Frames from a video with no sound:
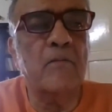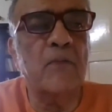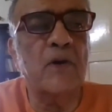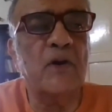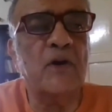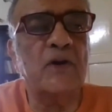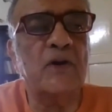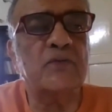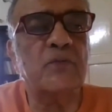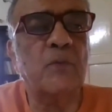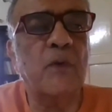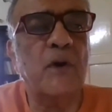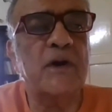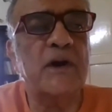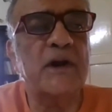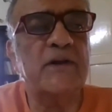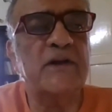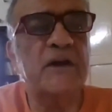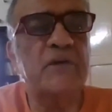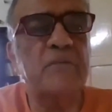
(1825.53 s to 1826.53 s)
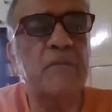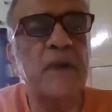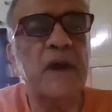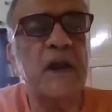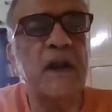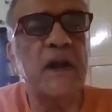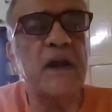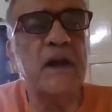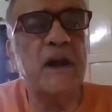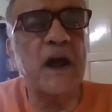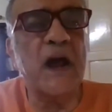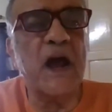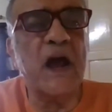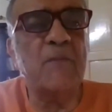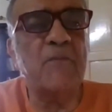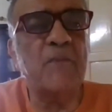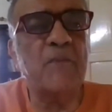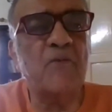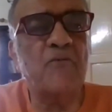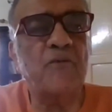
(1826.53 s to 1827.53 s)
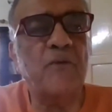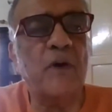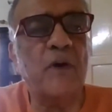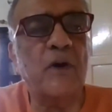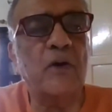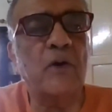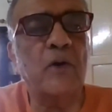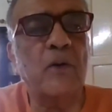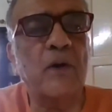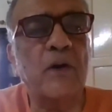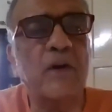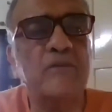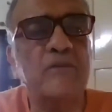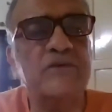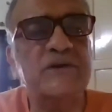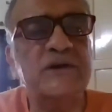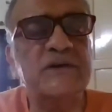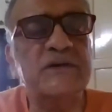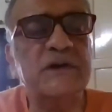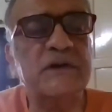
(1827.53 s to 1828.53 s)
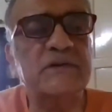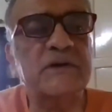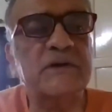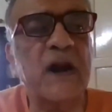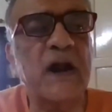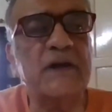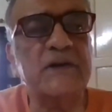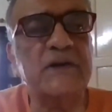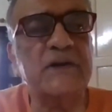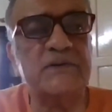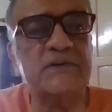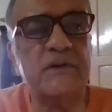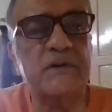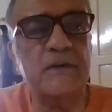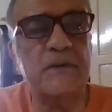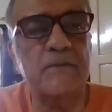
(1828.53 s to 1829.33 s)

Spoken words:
Because what does it mean, I am a follower of Jesus Christ?